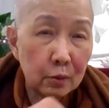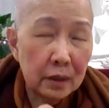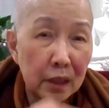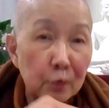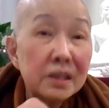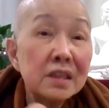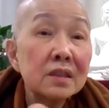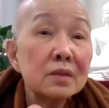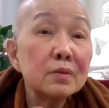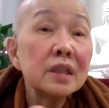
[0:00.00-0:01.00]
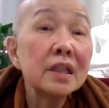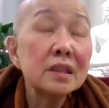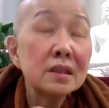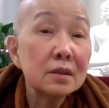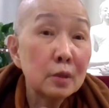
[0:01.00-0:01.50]
Can we still
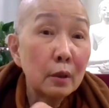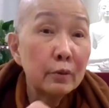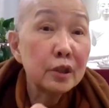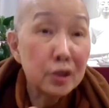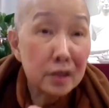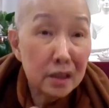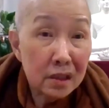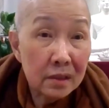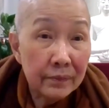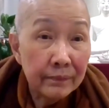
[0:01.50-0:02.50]
taste the saltishness?